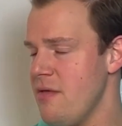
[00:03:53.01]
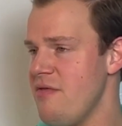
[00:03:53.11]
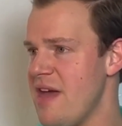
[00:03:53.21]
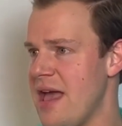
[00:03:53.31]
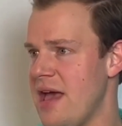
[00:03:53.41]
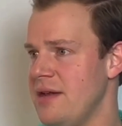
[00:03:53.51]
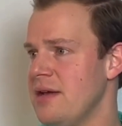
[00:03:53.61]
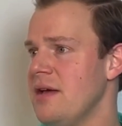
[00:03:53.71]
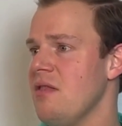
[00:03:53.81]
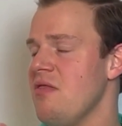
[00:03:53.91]
then
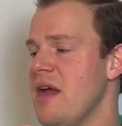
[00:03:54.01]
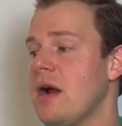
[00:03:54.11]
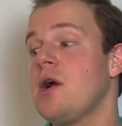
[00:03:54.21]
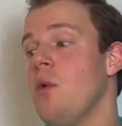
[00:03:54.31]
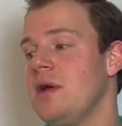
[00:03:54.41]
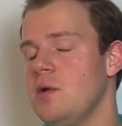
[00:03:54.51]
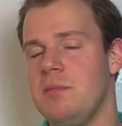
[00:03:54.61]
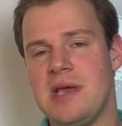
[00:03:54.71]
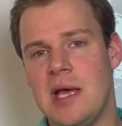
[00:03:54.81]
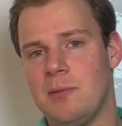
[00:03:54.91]
they're going to
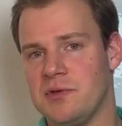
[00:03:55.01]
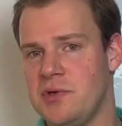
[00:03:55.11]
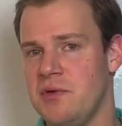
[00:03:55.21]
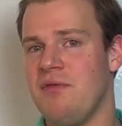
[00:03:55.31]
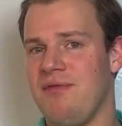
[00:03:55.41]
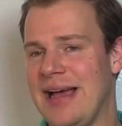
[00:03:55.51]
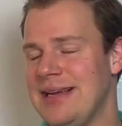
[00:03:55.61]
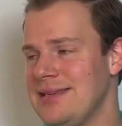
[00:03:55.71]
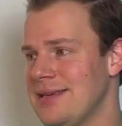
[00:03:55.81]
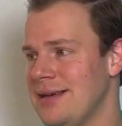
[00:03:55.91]
be able to
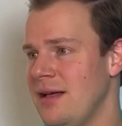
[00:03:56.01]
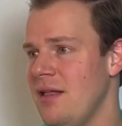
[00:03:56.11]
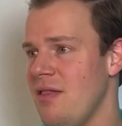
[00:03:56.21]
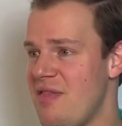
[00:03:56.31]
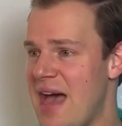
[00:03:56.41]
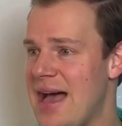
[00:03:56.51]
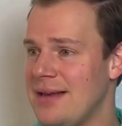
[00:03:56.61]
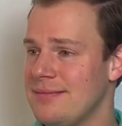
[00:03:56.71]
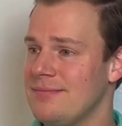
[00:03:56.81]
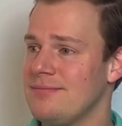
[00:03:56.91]
fight that
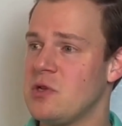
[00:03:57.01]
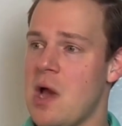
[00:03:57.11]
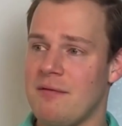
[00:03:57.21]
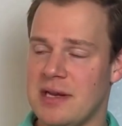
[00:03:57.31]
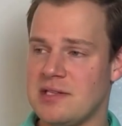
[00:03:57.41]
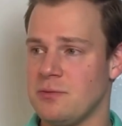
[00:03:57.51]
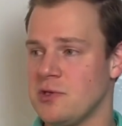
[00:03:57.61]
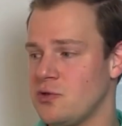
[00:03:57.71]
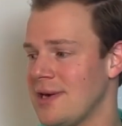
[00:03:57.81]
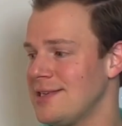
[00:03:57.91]
covenants and
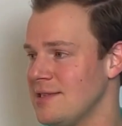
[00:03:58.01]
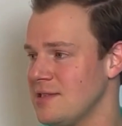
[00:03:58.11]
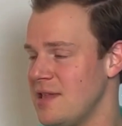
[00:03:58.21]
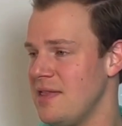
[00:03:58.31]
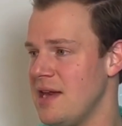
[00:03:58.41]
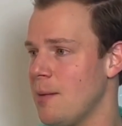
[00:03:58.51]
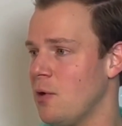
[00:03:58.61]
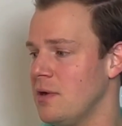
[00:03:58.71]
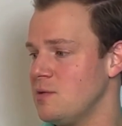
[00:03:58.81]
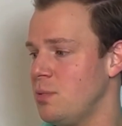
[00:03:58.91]
restrictions that the
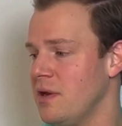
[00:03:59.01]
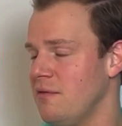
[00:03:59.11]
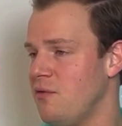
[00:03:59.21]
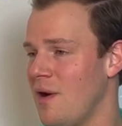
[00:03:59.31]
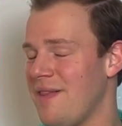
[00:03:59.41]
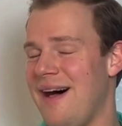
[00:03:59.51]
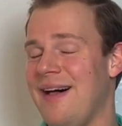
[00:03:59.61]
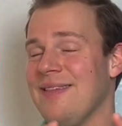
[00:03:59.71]
neighborhood is putting forth a